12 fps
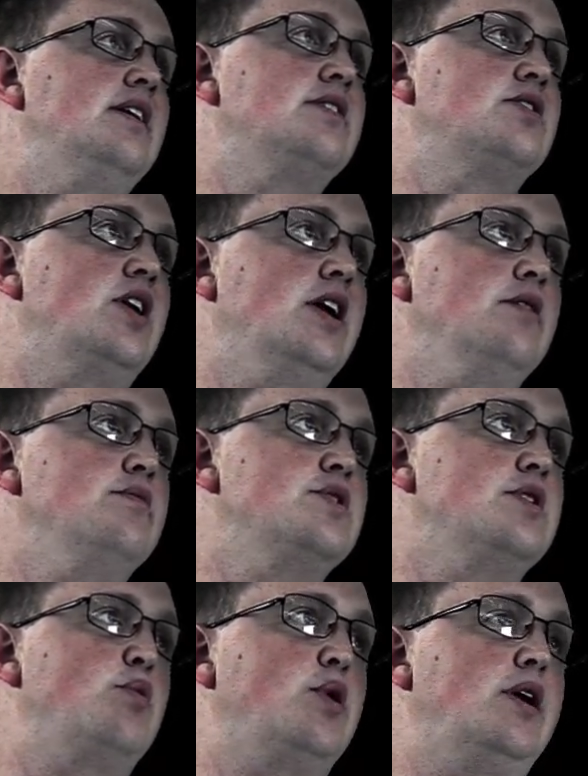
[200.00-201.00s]
times the
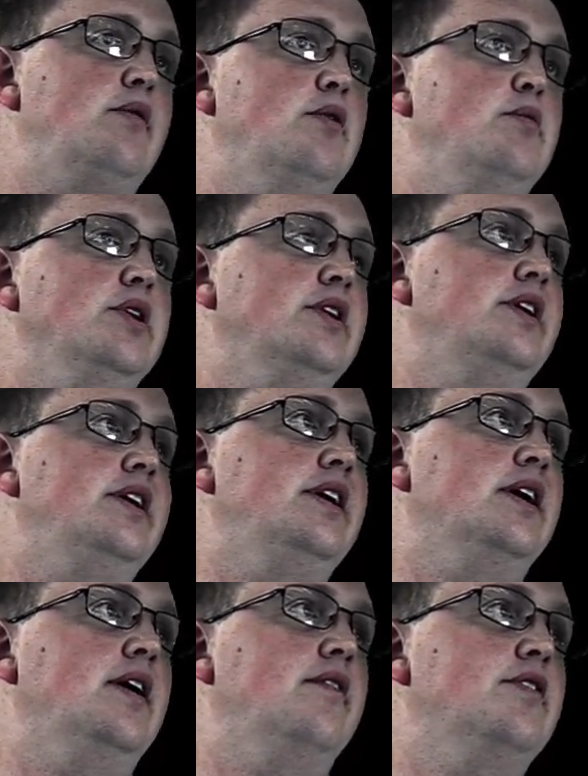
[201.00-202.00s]
probability
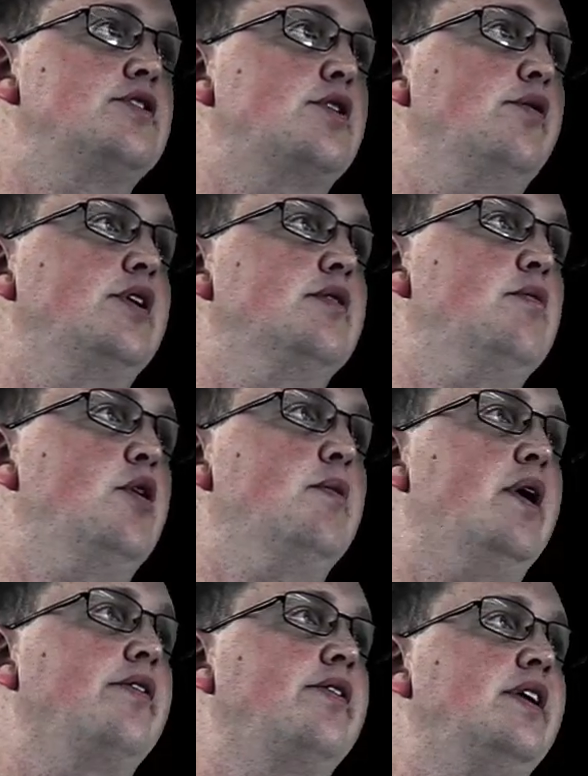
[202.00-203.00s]
of us going to
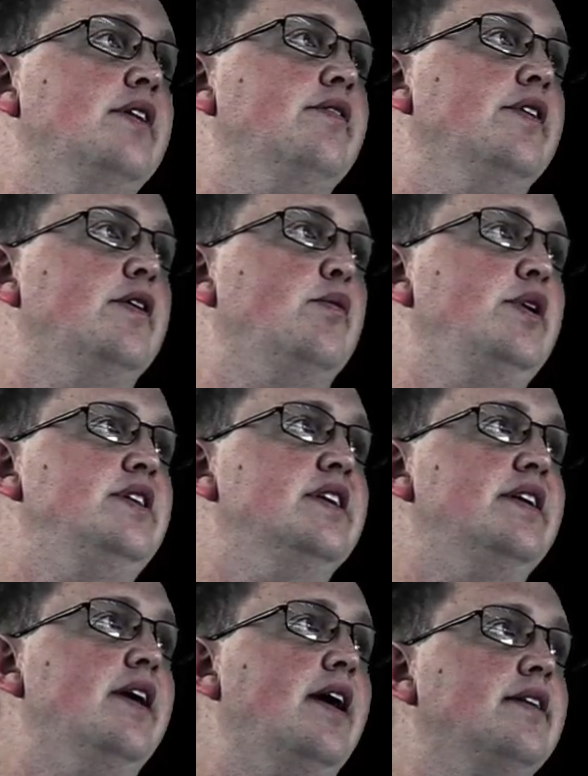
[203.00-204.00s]
MoMath given that we did
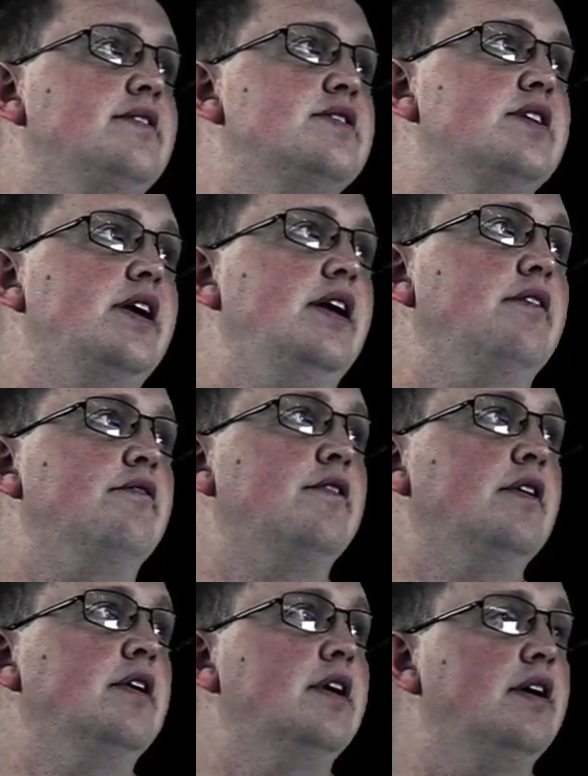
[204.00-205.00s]
not save
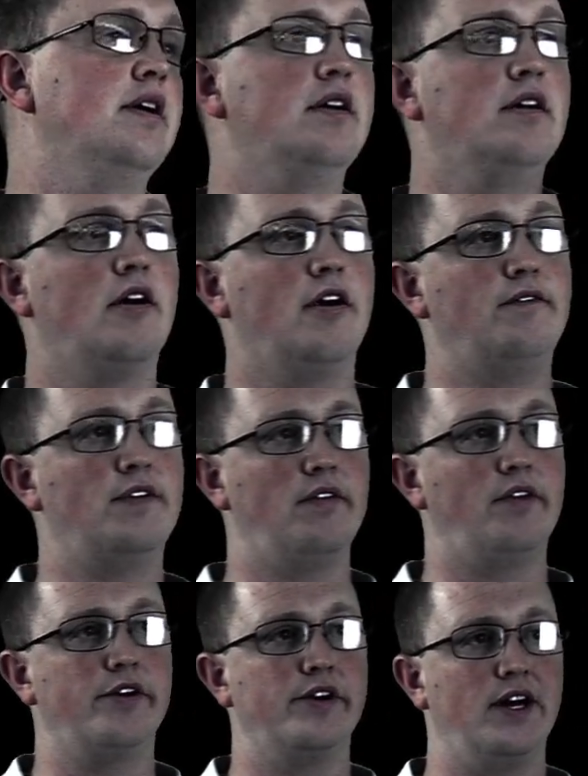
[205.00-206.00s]
our
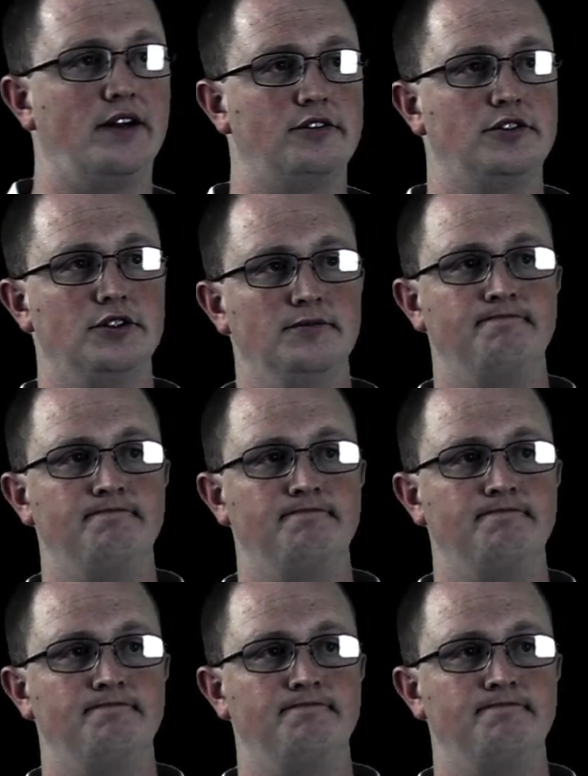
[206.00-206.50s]
$500.